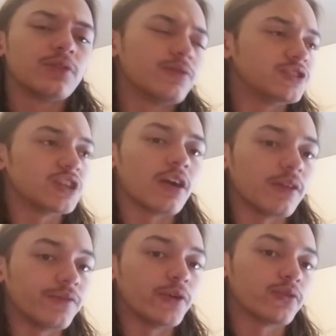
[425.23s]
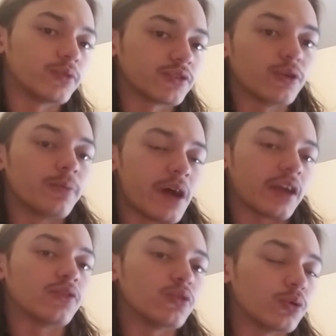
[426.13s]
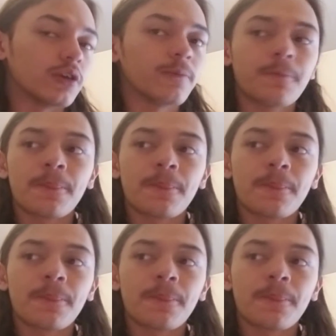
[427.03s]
Charlotte feels once going back into her.